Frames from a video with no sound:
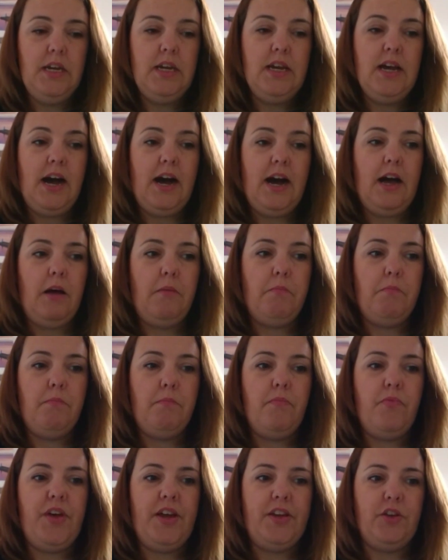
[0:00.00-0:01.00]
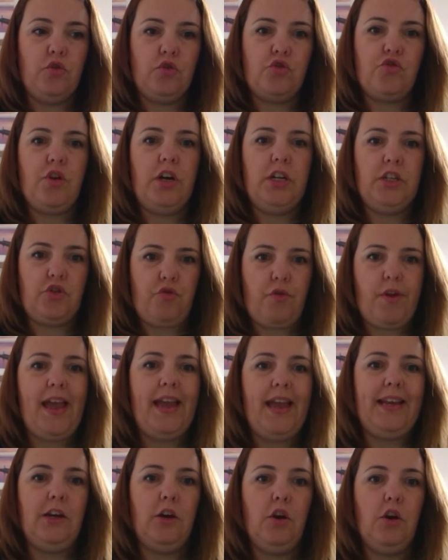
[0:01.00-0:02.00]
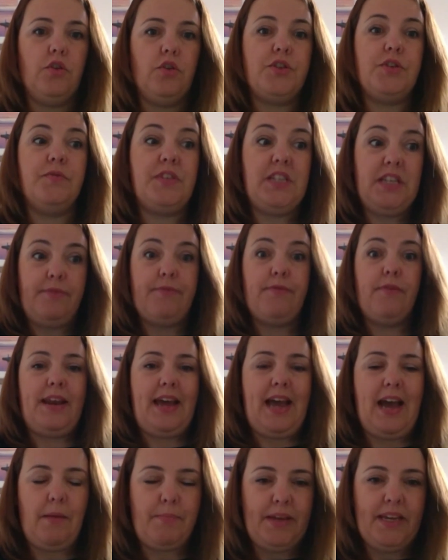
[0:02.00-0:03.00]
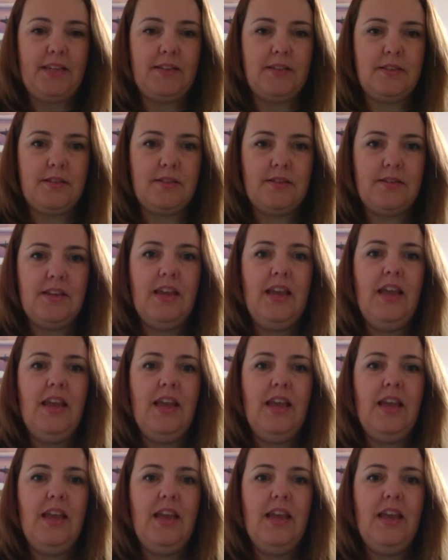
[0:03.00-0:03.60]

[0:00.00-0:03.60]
then you're trying to create lots of different habits,